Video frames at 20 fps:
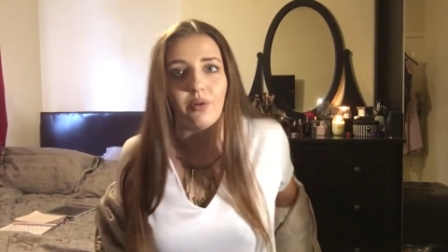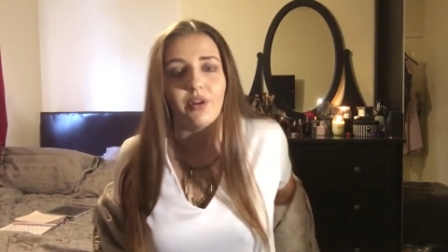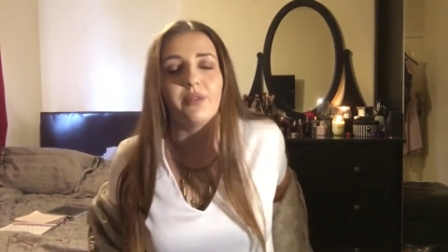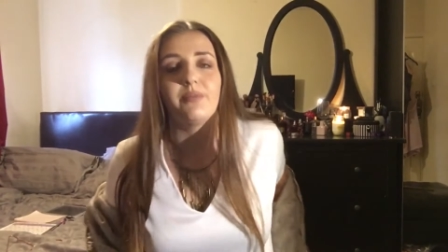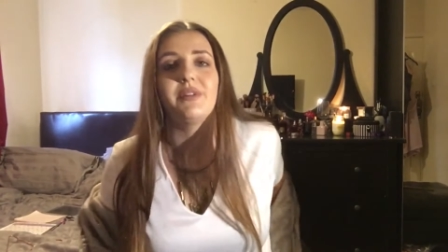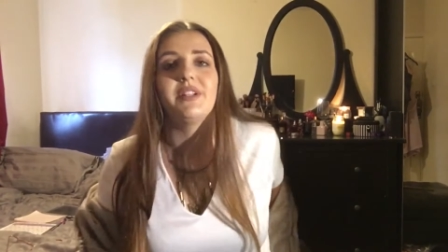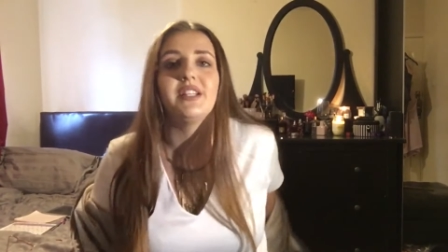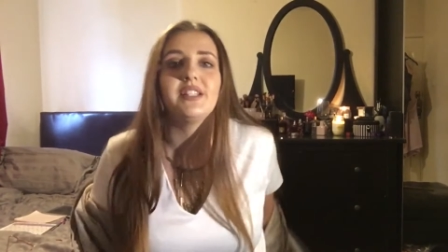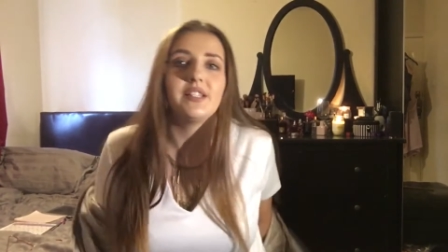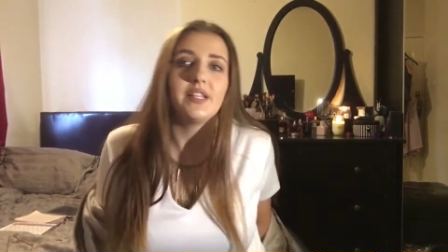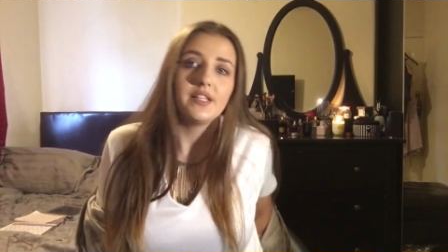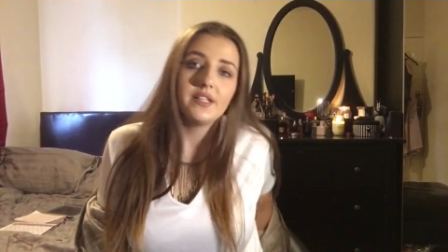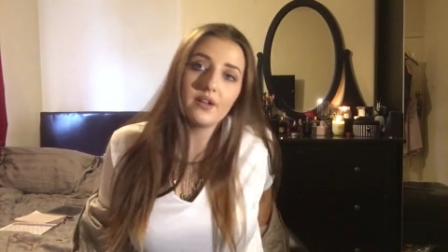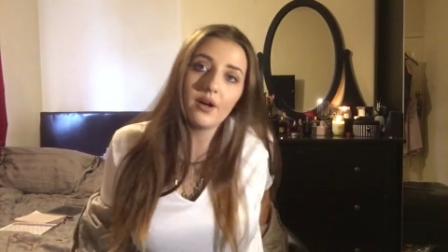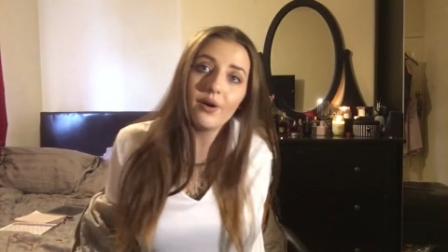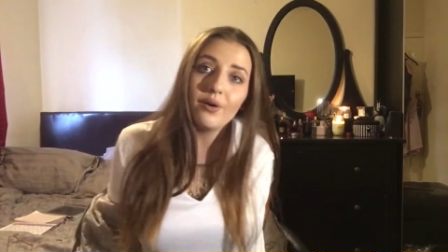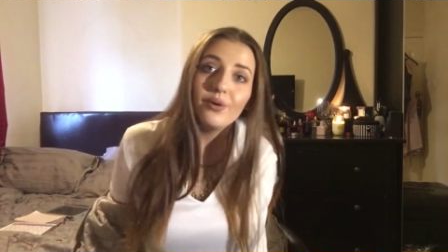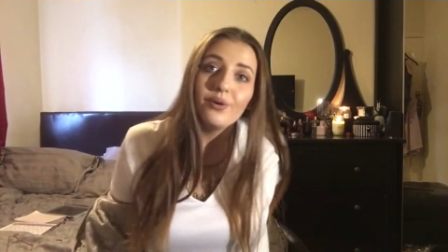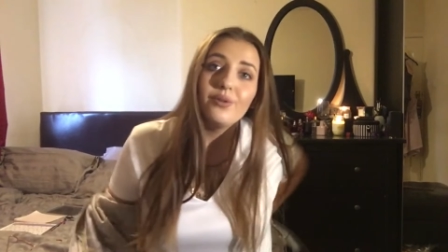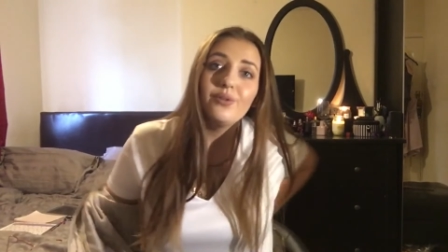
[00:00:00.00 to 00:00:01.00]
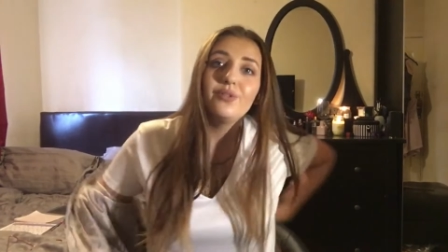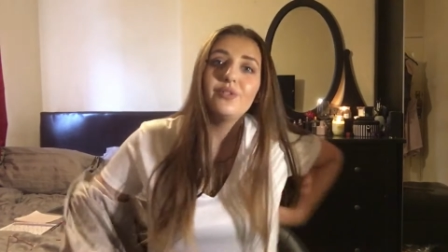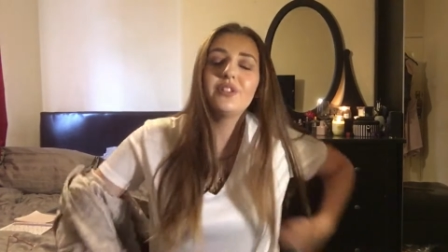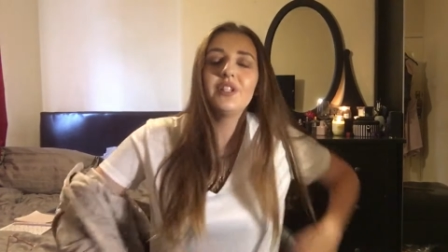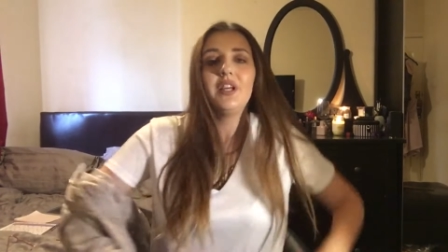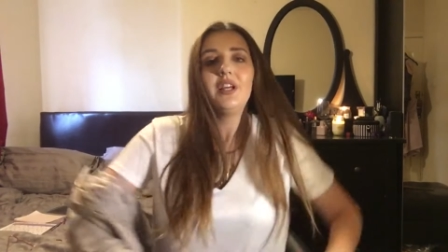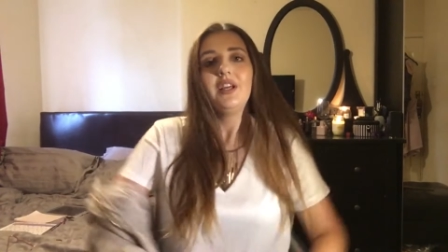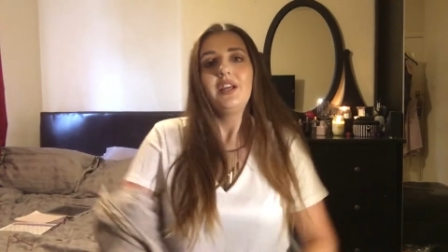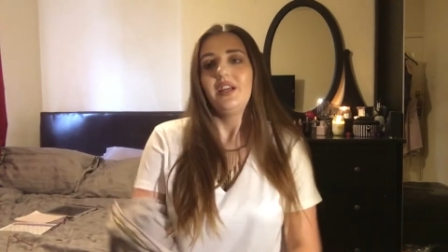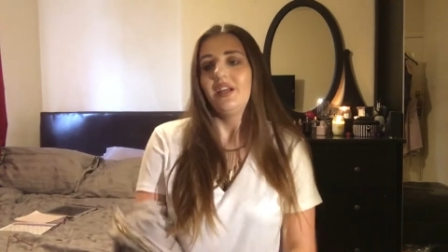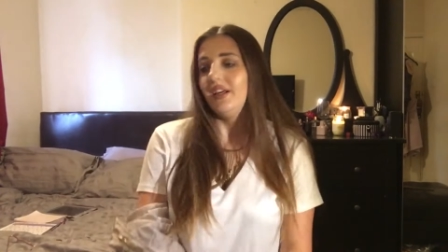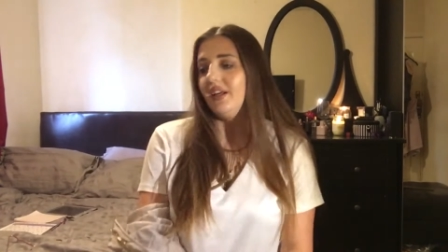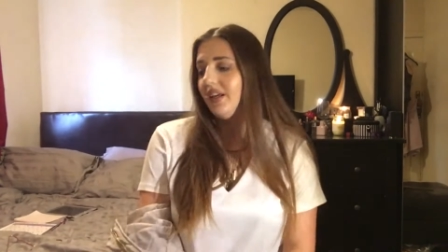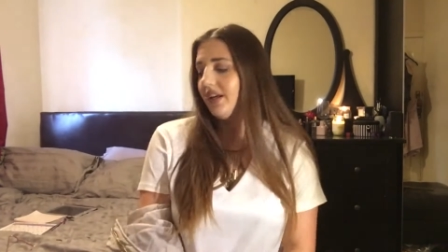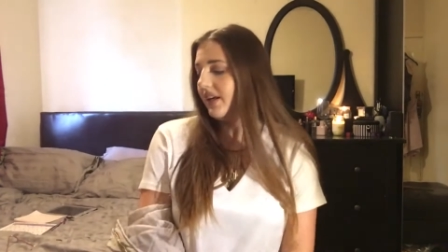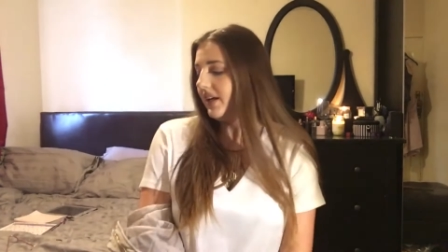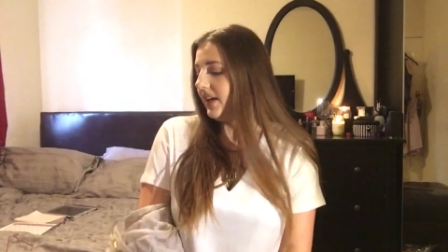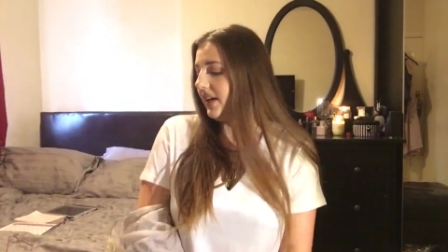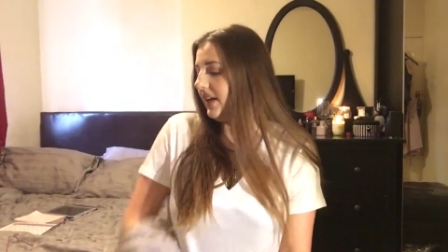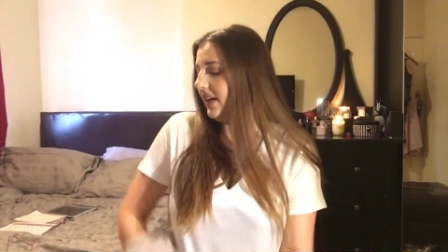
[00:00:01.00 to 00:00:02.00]
one minute it's cold
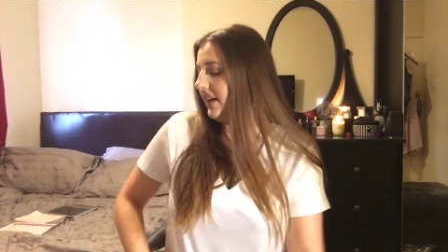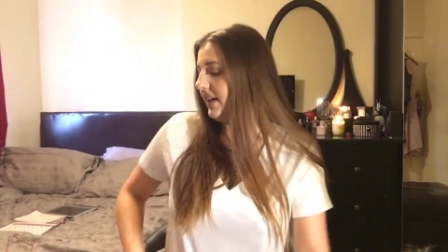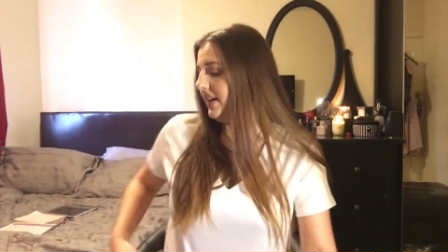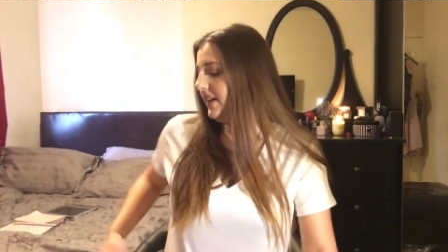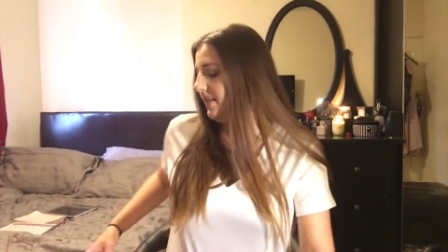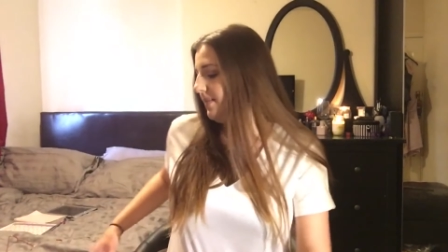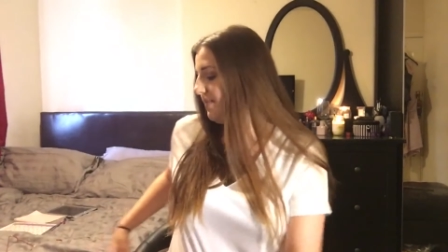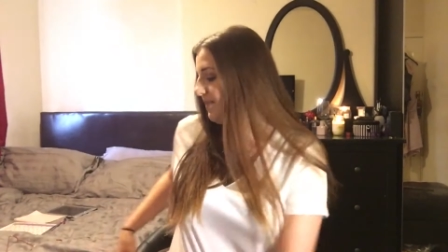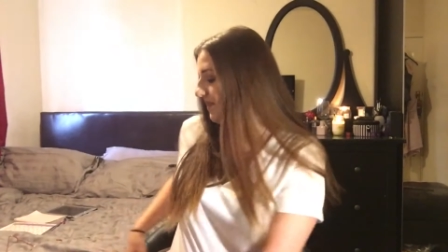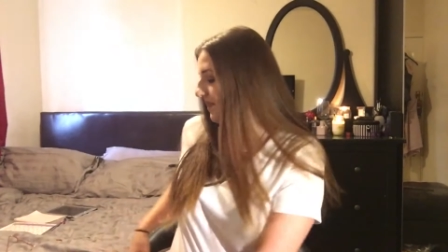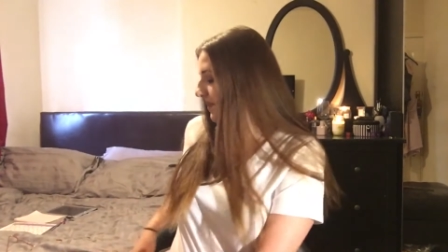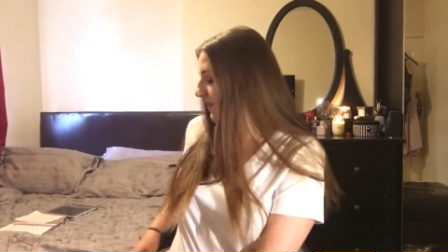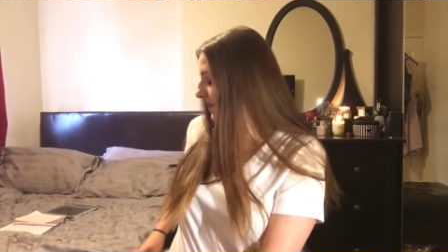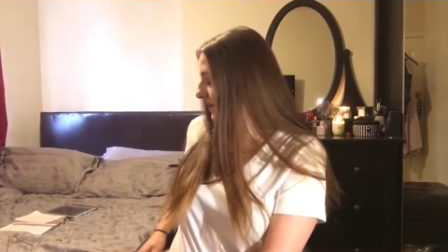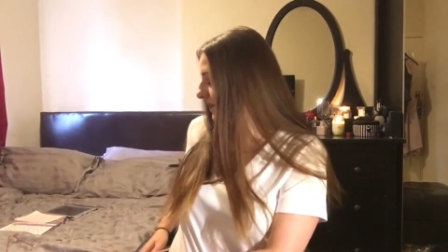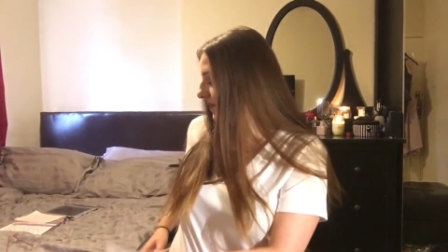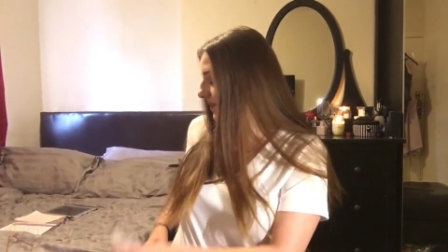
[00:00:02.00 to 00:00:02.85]
um,